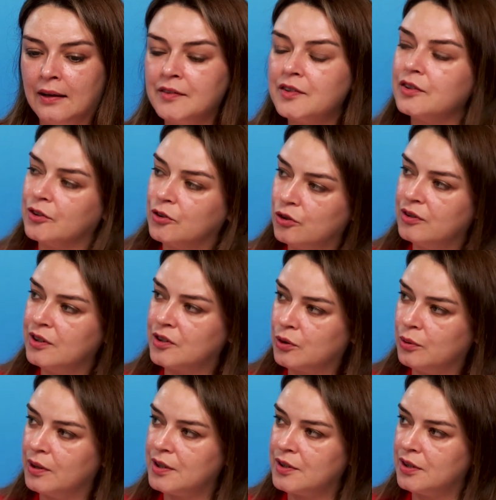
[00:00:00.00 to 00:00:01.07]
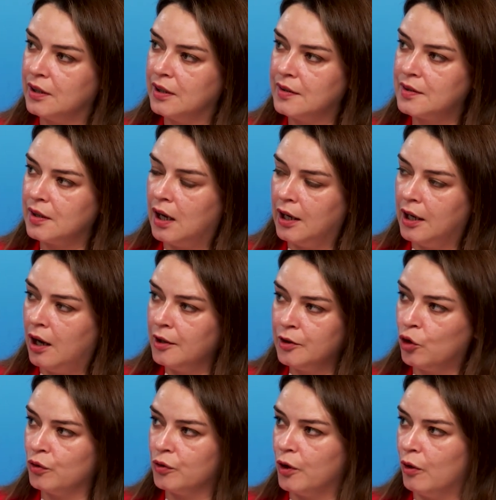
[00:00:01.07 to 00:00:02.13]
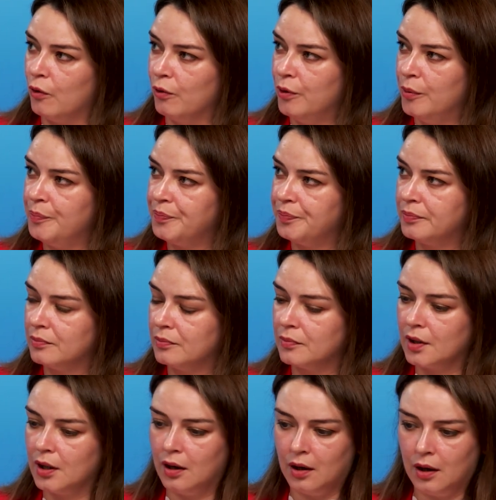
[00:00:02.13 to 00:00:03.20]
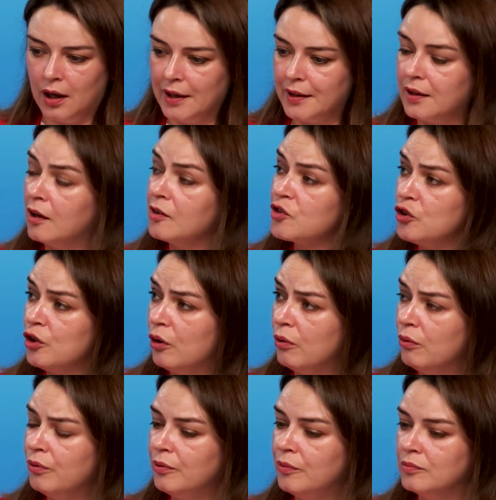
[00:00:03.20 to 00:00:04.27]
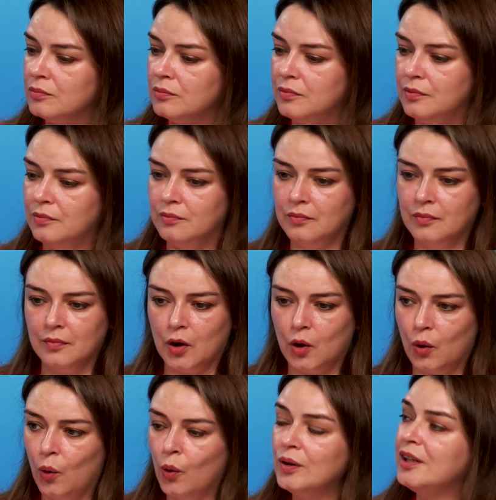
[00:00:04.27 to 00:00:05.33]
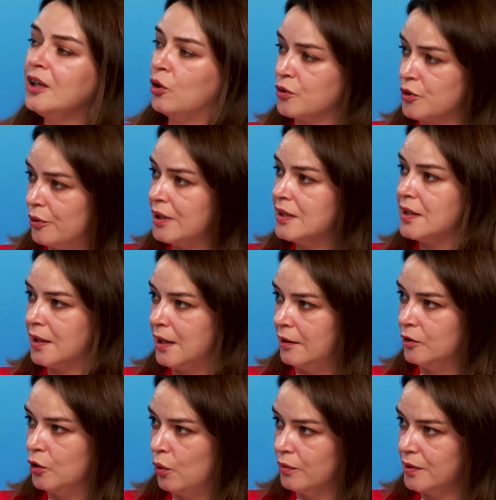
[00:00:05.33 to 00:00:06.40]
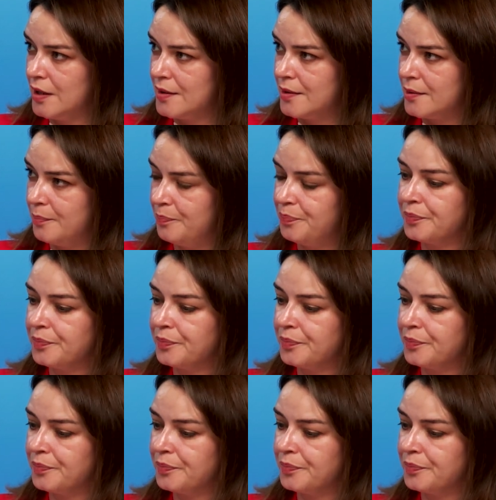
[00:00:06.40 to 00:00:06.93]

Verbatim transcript: answer to this question is I, I don't know. I can't know. Only authority can know this.